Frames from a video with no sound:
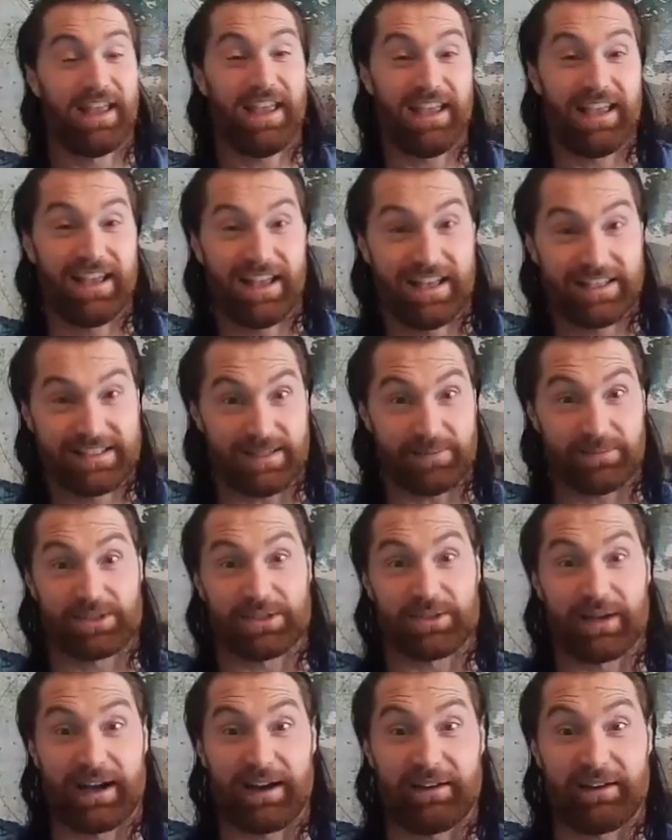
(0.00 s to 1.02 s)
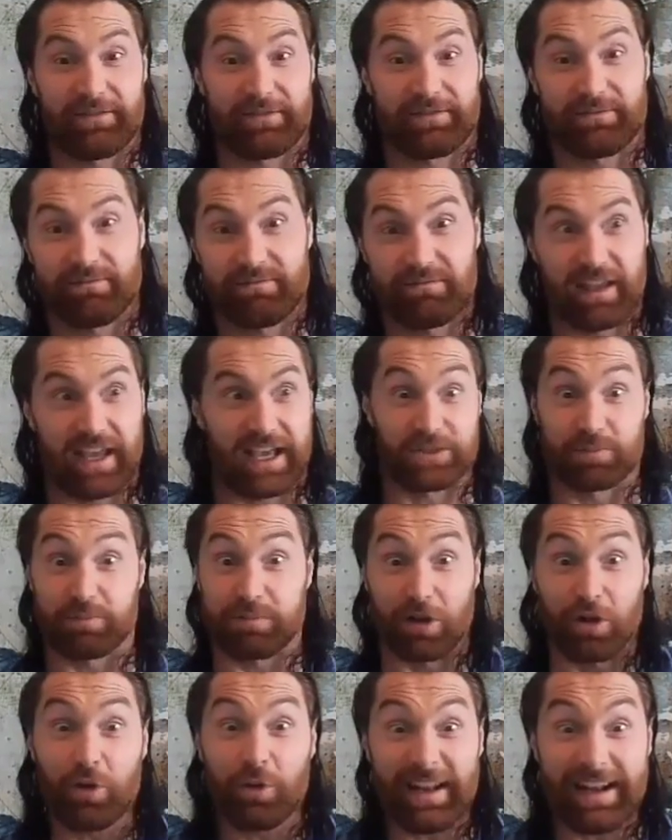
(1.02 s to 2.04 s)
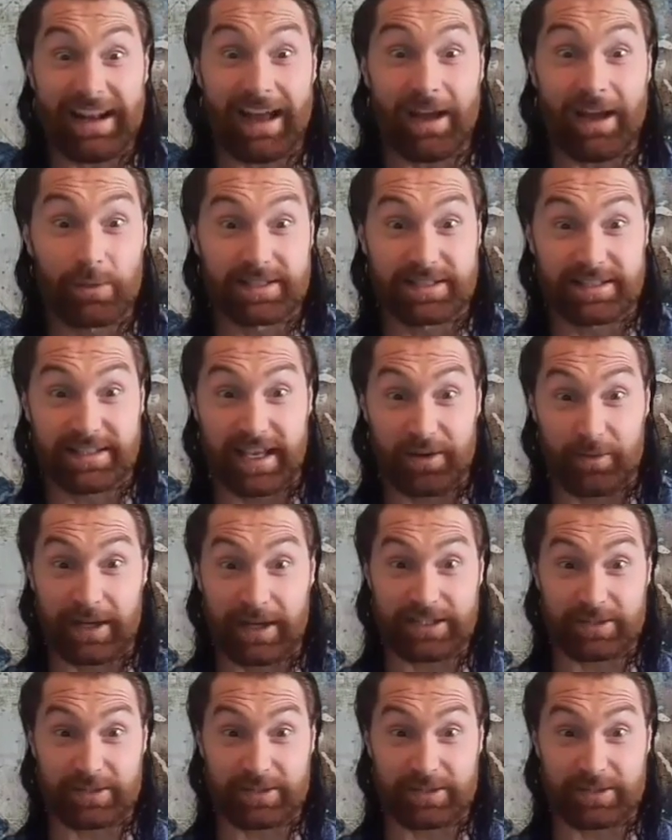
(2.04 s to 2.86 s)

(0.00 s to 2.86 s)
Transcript: It seems to have exploded, I would say, right?